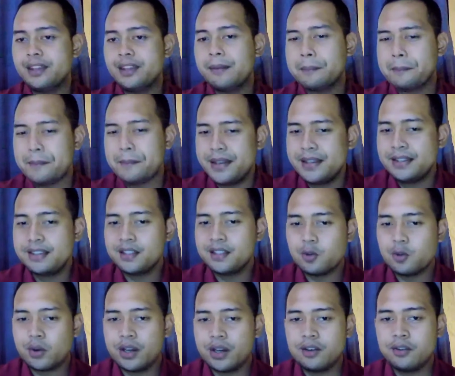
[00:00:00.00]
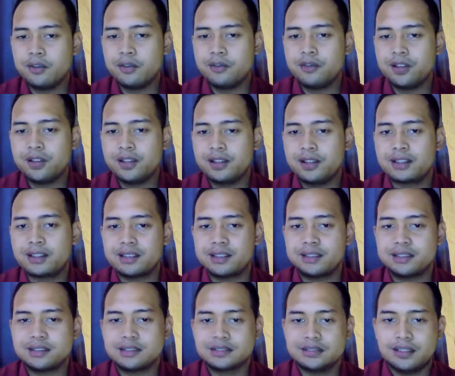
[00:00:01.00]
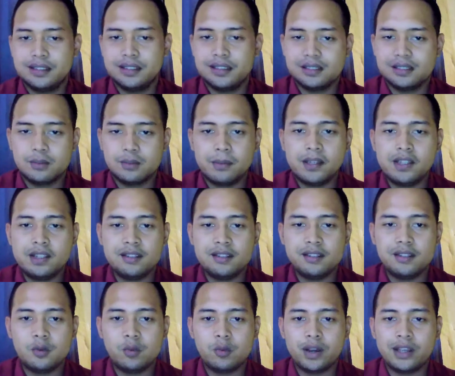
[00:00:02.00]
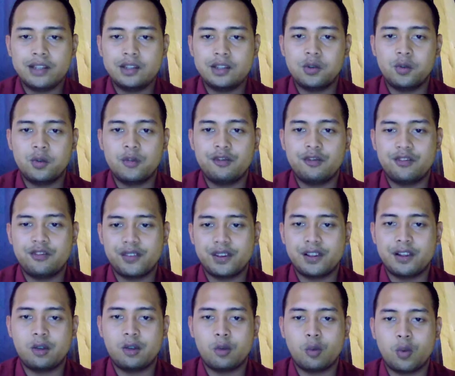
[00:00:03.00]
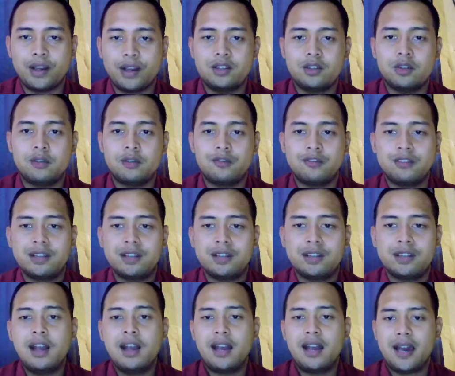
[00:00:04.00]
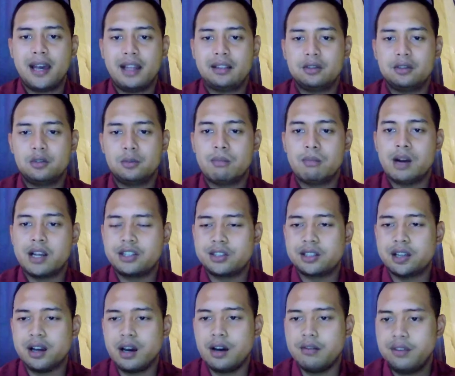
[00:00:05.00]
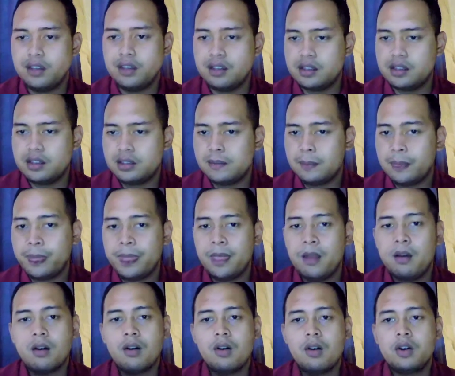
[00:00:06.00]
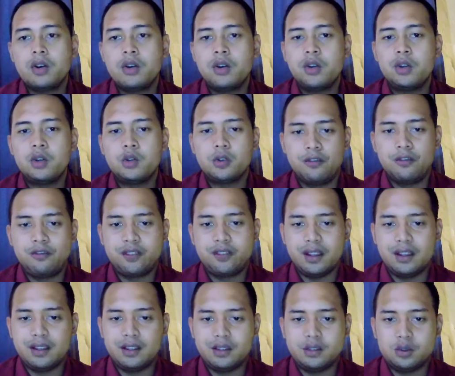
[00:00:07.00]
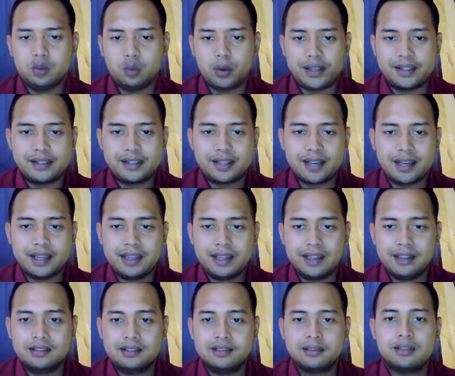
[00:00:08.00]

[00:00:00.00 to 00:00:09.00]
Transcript: Means the way you feel, means the way you feel when you've had too much coffee, you feel too excited,